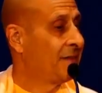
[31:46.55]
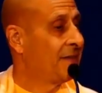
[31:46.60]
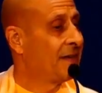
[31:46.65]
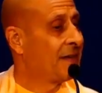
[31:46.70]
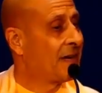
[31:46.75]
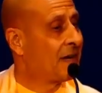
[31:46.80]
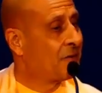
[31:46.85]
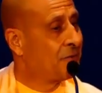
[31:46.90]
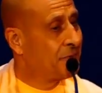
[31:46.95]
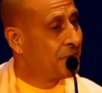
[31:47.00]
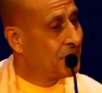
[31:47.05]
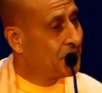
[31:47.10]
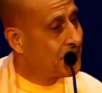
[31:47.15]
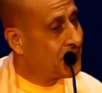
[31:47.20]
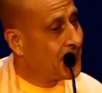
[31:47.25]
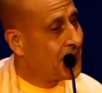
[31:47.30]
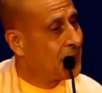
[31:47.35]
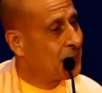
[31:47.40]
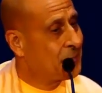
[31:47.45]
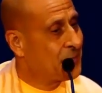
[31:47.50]
That our real
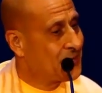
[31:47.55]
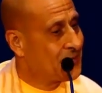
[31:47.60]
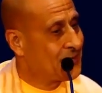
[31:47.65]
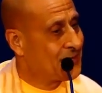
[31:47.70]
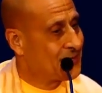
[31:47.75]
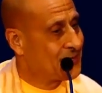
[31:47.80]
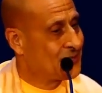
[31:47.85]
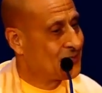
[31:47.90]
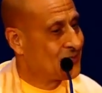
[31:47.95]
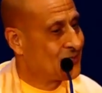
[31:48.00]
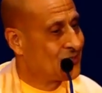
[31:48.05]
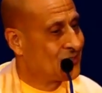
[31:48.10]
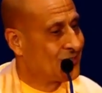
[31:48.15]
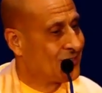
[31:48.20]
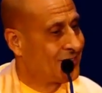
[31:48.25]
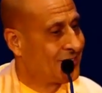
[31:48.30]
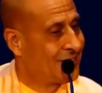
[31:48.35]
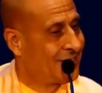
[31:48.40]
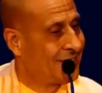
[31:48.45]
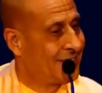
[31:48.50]

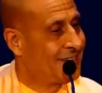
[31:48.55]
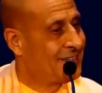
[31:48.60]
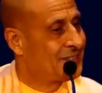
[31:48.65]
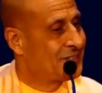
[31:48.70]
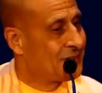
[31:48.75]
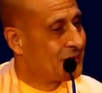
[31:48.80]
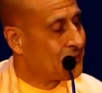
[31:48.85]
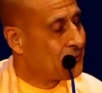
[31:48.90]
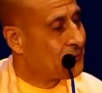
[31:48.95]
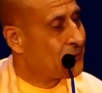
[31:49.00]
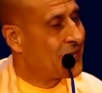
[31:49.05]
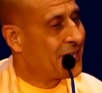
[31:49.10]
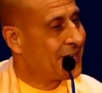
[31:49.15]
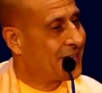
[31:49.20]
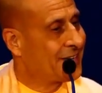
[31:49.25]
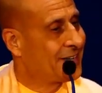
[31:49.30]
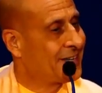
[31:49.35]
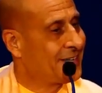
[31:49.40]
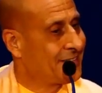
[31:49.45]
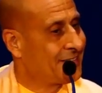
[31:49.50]
happiness is an
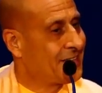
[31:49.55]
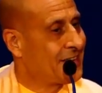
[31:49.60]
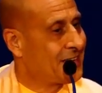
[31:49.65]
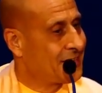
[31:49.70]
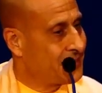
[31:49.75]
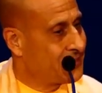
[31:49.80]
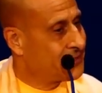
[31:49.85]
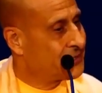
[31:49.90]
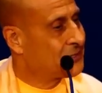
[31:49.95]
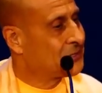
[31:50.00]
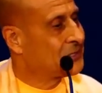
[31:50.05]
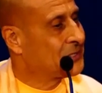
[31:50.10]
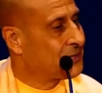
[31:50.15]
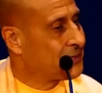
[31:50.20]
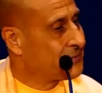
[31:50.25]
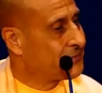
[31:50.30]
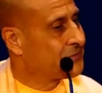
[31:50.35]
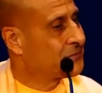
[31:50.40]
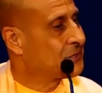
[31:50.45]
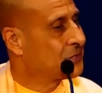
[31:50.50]
awakening that inner
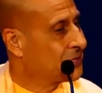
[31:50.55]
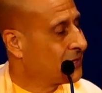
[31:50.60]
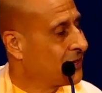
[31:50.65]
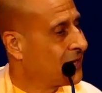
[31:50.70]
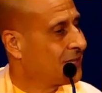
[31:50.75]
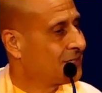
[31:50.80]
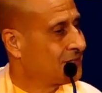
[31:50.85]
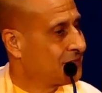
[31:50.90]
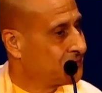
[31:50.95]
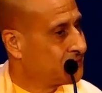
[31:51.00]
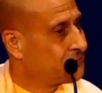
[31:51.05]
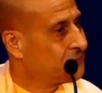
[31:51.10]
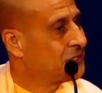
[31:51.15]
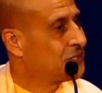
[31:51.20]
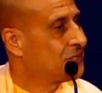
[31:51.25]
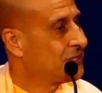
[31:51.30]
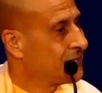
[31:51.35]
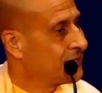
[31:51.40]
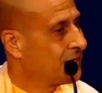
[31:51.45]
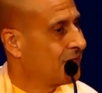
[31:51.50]
love for God that's
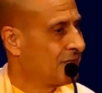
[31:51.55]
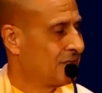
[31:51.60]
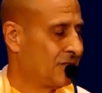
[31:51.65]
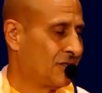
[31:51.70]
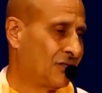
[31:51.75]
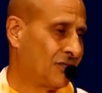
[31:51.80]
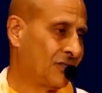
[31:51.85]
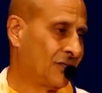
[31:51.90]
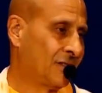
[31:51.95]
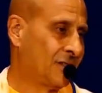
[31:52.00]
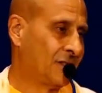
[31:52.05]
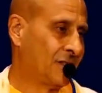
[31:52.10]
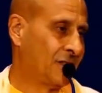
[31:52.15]
within us,